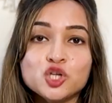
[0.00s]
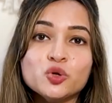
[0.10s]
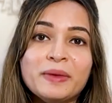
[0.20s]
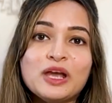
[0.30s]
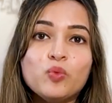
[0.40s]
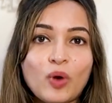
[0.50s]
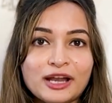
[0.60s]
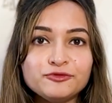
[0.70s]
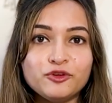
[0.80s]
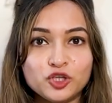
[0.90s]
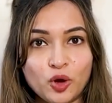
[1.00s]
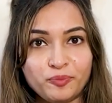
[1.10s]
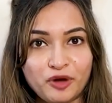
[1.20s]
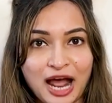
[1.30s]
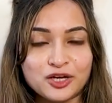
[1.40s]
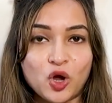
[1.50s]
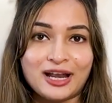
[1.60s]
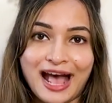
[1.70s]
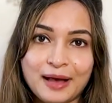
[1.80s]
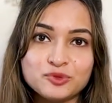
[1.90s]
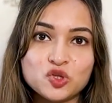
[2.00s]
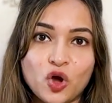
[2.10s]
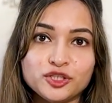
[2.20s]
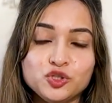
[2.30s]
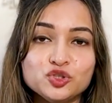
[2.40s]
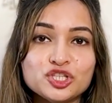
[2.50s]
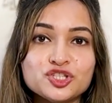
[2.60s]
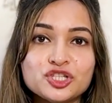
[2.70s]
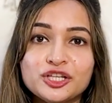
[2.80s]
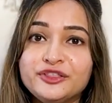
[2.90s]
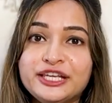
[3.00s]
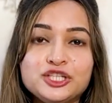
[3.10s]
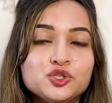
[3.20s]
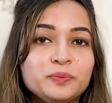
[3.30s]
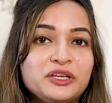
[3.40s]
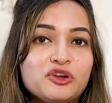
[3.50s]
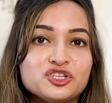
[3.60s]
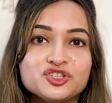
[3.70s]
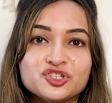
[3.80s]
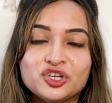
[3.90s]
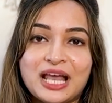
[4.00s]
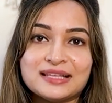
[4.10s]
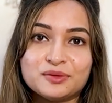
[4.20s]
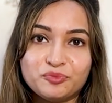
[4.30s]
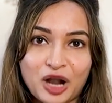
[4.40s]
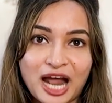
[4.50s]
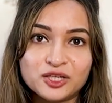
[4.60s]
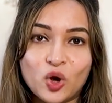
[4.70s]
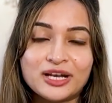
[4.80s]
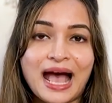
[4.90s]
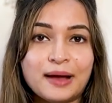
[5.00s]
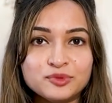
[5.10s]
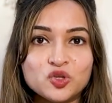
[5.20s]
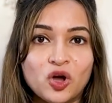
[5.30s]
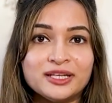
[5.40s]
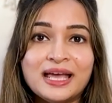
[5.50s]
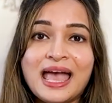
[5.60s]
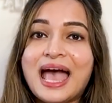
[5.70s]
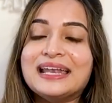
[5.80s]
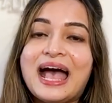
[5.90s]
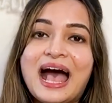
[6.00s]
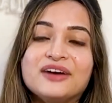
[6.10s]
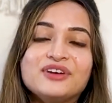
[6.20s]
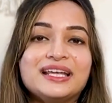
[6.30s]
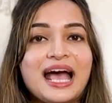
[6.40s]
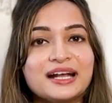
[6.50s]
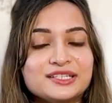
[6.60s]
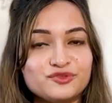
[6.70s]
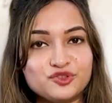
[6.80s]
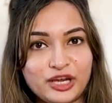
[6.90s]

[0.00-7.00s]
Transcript: To make one for your brand on Amazon, you just need to be registered as a brand on Amazon and have an active